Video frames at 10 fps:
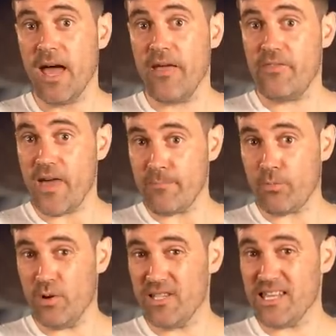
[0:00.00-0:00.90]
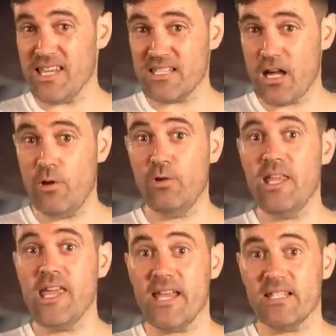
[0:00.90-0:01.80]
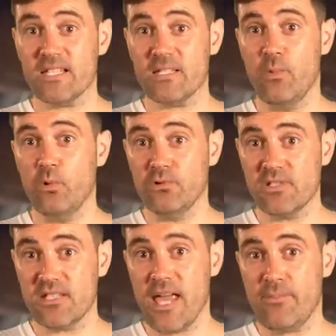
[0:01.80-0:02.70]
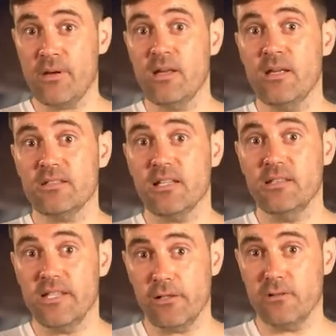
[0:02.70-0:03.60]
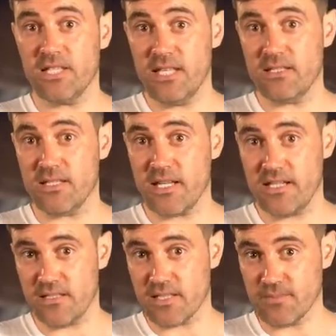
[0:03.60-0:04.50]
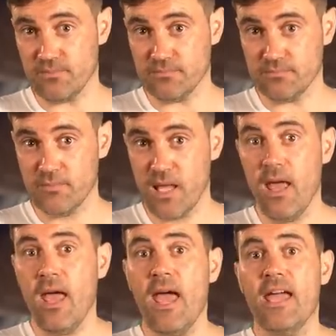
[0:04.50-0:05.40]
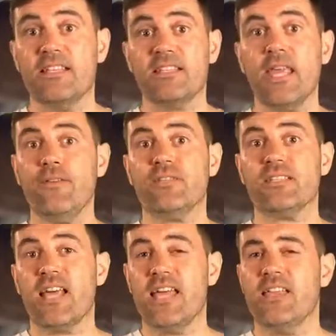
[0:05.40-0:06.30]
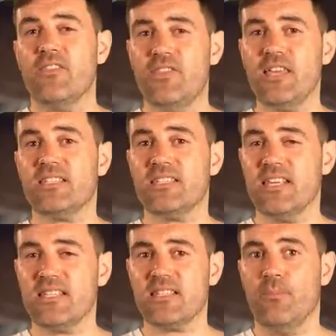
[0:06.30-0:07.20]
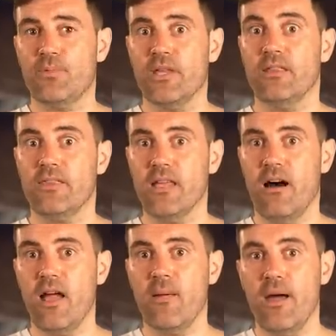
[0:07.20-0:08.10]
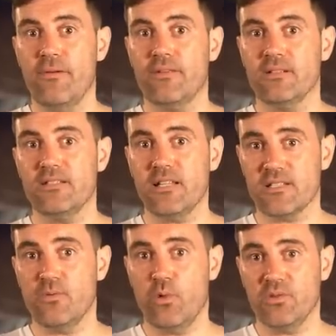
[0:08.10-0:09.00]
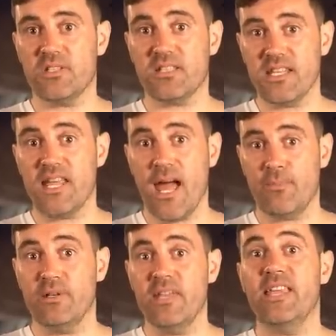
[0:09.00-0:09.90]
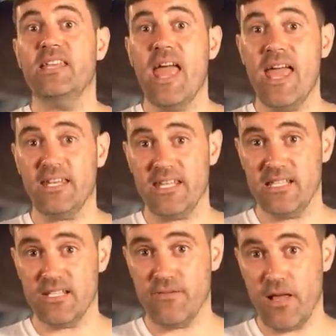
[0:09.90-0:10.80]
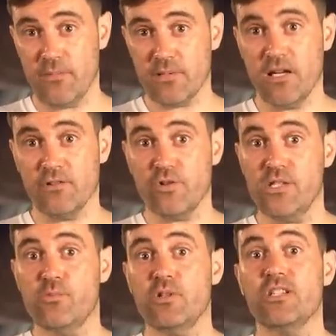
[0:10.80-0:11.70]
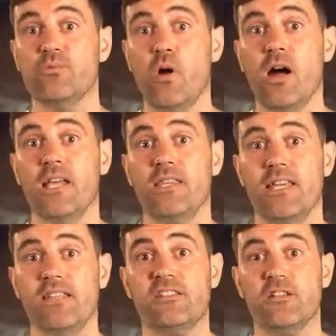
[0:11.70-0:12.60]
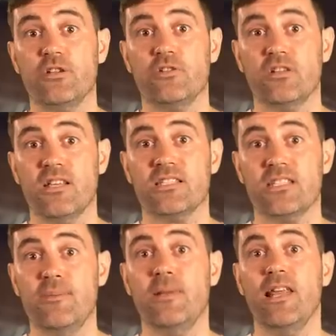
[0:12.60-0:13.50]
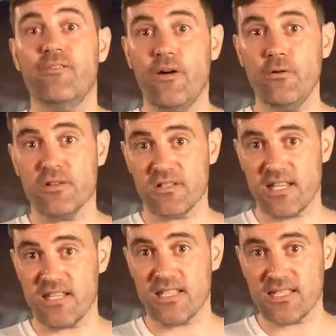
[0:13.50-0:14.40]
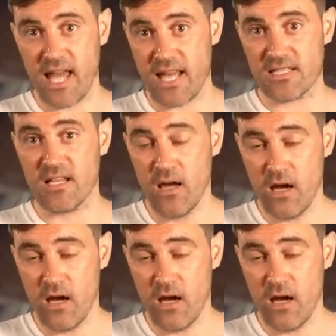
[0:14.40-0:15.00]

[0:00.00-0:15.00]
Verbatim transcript: At that point, it's only a small step to legal tender status. It's safe to say this is something the IMF doesn't want to see happen in any developed countries, which is why the institution has seemingly focused its attacks